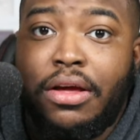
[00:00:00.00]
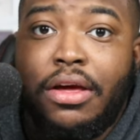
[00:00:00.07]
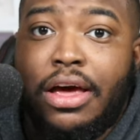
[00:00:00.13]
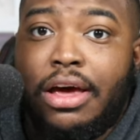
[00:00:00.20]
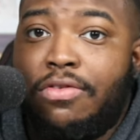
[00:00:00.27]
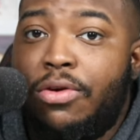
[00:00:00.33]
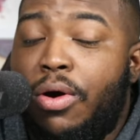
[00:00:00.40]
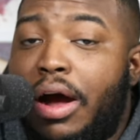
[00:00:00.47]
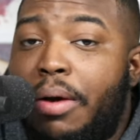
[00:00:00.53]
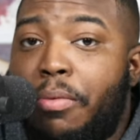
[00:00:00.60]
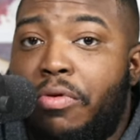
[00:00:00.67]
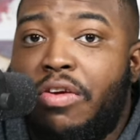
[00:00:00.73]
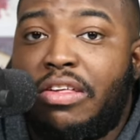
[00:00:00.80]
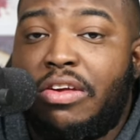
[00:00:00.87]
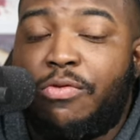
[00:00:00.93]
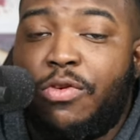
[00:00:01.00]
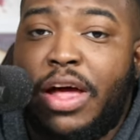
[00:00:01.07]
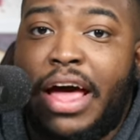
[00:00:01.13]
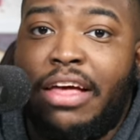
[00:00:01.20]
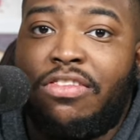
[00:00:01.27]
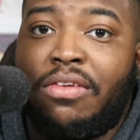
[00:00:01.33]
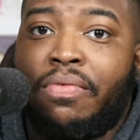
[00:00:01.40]
If you're an unrestricted free
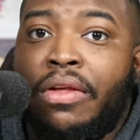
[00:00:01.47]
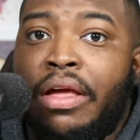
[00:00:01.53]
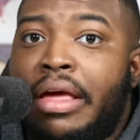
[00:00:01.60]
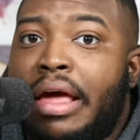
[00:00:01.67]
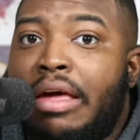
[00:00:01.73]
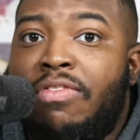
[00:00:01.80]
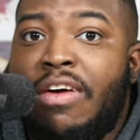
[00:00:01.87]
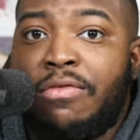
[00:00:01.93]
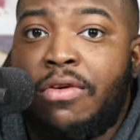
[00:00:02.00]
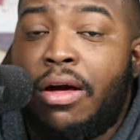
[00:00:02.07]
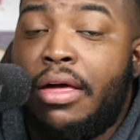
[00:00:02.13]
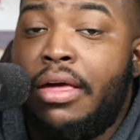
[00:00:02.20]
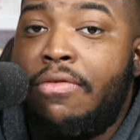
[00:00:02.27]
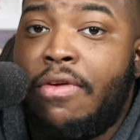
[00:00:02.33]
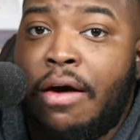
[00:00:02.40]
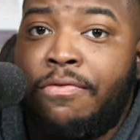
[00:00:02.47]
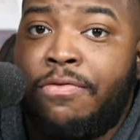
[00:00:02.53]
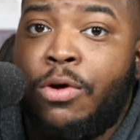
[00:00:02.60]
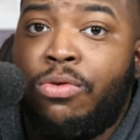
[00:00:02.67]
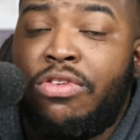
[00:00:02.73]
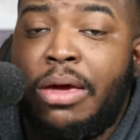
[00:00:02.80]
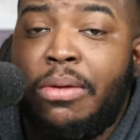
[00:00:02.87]
agent, he'd have a
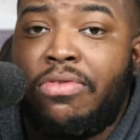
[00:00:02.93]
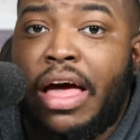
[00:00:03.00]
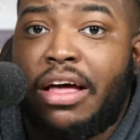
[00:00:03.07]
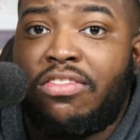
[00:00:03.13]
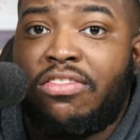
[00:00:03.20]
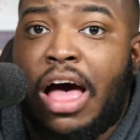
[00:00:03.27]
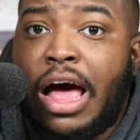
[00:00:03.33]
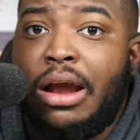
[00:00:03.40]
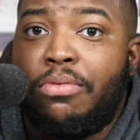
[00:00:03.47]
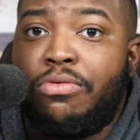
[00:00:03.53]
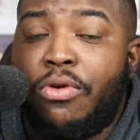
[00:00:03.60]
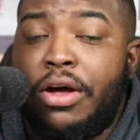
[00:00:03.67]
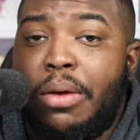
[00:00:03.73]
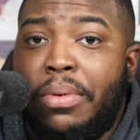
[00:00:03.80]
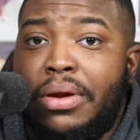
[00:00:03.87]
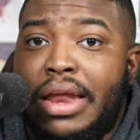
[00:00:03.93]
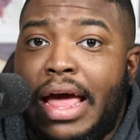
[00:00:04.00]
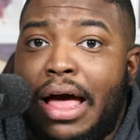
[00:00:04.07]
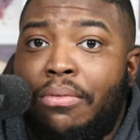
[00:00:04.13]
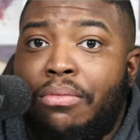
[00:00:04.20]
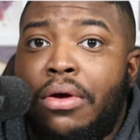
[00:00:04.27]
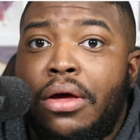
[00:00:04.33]
few teams that could sign him straight up and
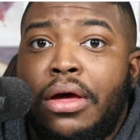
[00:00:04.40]
down.